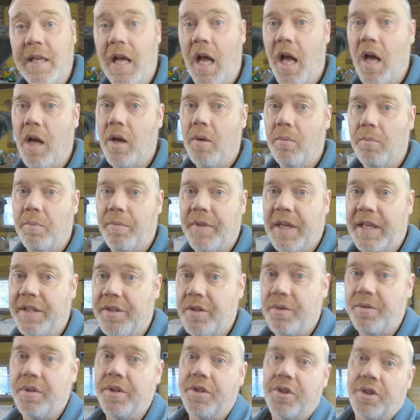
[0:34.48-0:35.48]
They
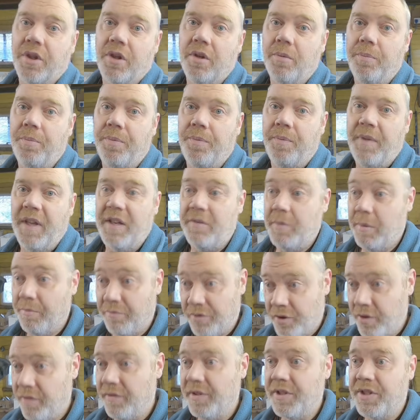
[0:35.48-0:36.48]
do the job, they've been
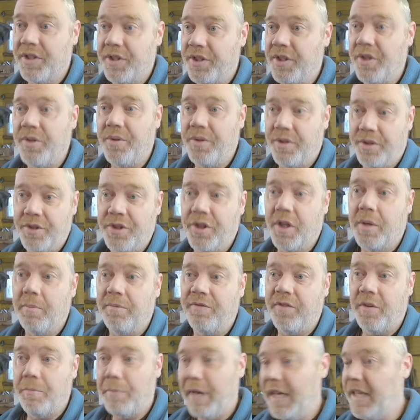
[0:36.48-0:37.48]
proven to do the job
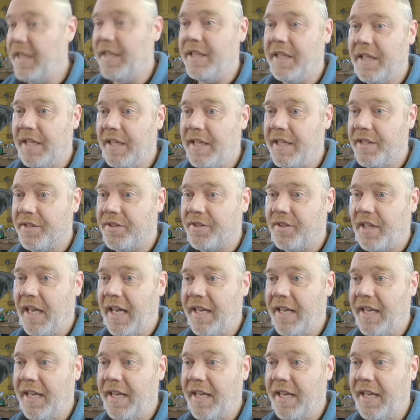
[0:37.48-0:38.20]
for many years,